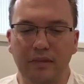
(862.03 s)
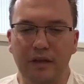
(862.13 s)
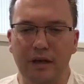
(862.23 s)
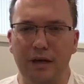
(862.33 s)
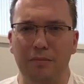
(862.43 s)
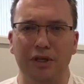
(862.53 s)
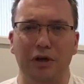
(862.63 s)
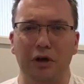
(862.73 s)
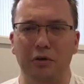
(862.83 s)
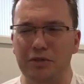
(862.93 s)
My
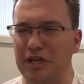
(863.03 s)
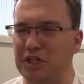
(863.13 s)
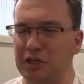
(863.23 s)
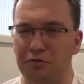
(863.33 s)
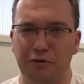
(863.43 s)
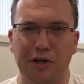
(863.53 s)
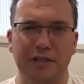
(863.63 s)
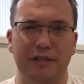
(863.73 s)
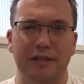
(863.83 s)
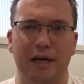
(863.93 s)
car was actually
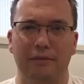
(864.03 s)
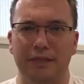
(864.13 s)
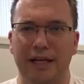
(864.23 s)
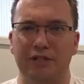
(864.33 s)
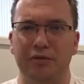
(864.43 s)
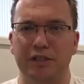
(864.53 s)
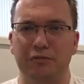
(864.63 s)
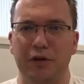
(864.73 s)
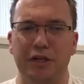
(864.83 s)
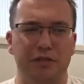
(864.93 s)
rear-ended last week as
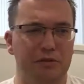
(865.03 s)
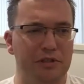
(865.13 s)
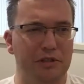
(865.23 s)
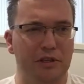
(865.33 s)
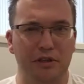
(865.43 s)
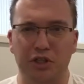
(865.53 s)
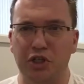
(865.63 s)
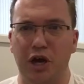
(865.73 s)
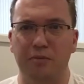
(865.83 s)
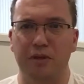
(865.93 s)
well, so it's in the
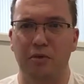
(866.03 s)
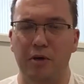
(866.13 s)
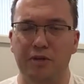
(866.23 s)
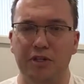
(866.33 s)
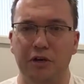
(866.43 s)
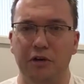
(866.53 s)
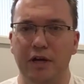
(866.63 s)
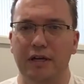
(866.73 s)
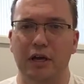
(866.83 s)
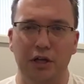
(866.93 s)
shop at the moment. So
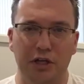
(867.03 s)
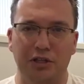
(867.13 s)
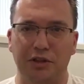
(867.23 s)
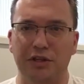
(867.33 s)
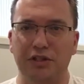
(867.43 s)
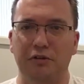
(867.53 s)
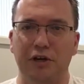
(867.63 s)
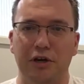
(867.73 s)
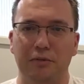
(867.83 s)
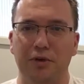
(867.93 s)
got lots of things
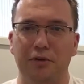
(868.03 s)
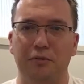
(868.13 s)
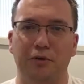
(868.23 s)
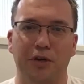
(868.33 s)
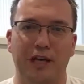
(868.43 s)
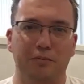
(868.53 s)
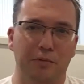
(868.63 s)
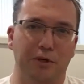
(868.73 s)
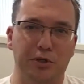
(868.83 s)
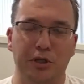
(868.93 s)
going on both at work and in my
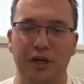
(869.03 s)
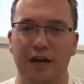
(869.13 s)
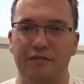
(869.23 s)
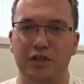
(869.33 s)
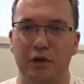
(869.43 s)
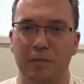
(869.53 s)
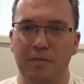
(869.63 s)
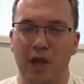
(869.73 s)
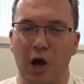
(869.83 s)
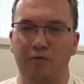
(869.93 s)
personal life. So
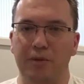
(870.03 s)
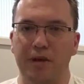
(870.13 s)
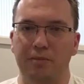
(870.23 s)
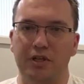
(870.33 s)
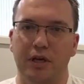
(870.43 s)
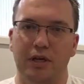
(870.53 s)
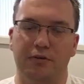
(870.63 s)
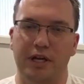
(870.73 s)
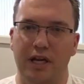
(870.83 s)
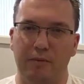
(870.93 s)
hopefully be able to
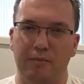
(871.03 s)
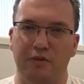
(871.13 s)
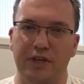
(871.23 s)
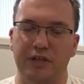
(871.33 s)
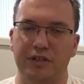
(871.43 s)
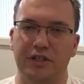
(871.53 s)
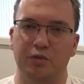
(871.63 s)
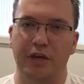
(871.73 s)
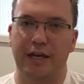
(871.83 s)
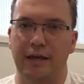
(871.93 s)
create a couple more videos
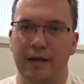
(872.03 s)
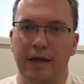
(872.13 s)
this week.